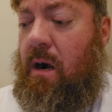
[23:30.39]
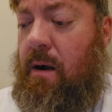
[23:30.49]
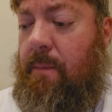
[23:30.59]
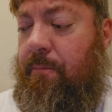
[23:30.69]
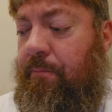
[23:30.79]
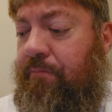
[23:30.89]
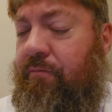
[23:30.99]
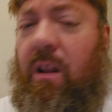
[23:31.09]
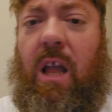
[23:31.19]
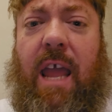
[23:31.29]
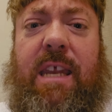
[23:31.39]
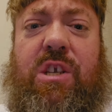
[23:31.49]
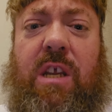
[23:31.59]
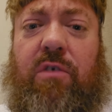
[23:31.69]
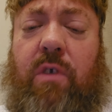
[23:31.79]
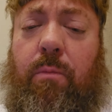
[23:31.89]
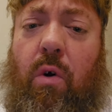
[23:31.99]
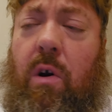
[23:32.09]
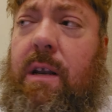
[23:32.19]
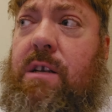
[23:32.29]
Um, any
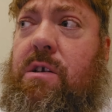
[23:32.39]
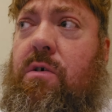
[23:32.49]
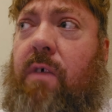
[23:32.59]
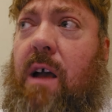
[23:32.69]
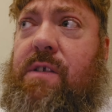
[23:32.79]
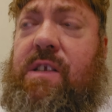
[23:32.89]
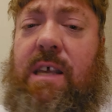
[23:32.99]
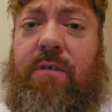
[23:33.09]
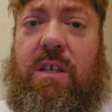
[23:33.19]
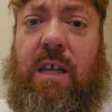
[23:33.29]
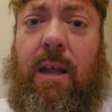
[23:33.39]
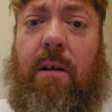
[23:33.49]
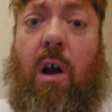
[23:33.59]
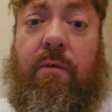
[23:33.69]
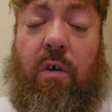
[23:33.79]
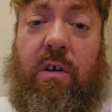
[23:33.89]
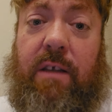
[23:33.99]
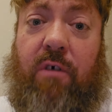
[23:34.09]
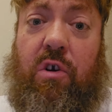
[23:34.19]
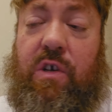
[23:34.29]
children born in 2017 are
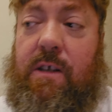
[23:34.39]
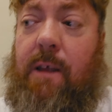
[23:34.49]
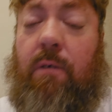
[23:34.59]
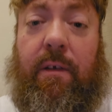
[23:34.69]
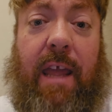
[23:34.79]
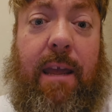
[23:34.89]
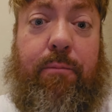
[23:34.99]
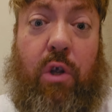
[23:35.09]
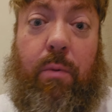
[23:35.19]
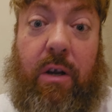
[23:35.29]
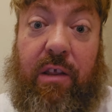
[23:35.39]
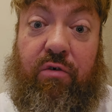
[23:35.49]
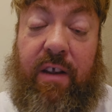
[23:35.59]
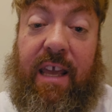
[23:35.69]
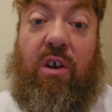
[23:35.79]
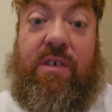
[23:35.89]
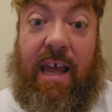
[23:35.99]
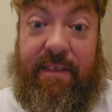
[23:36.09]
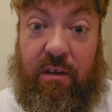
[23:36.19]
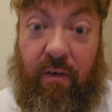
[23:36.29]
Virgo the Virgins, and when they hit puberty in three
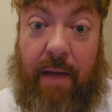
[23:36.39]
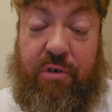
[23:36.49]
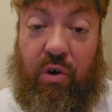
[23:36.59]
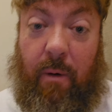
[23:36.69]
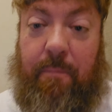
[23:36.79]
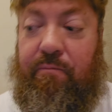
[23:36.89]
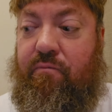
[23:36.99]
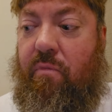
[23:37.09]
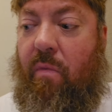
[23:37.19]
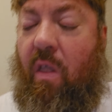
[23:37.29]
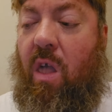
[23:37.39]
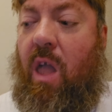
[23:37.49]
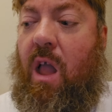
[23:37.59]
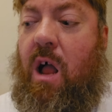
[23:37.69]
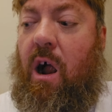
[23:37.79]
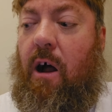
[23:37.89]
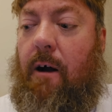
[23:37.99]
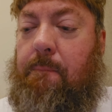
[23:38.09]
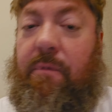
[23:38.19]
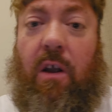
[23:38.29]
years at the rapture,
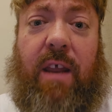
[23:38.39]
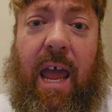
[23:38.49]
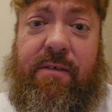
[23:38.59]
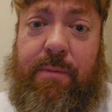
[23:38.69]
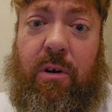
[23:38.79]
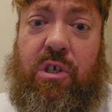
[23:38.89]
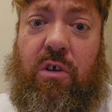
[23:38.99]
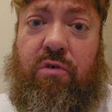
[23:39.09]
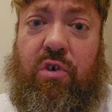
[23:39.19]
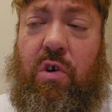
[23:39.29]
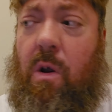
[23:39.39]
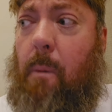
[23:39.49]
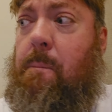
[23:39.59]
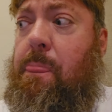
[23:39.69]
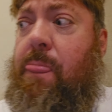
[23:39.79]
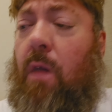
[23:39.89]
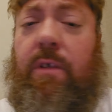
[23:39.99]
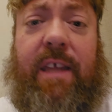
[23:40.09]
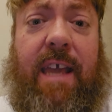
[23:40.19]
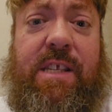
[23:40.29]
um, they're going to have spirit children too.
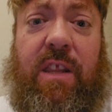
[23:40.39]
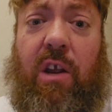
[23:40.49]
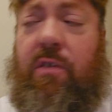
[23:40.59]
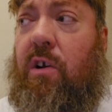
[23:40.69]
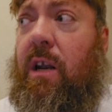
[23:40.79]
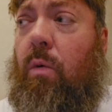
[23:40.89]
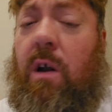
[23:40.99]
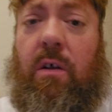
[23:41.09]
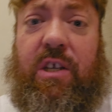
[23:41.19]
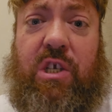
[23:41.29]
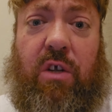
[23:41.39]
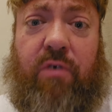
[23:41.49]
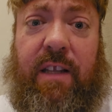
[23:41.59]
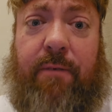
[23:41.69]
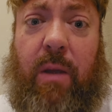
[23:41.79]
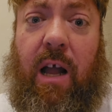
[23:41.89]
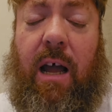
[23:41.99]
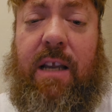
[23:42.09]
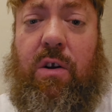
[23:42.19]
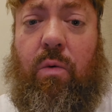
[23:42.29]
Well, the kings of the earth are going to want all the children left
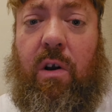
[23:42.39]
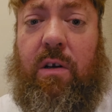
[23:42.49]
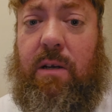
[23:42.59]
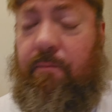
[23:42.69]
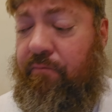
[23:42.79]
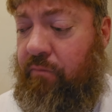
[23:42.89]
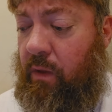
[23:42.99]
behind who weren't,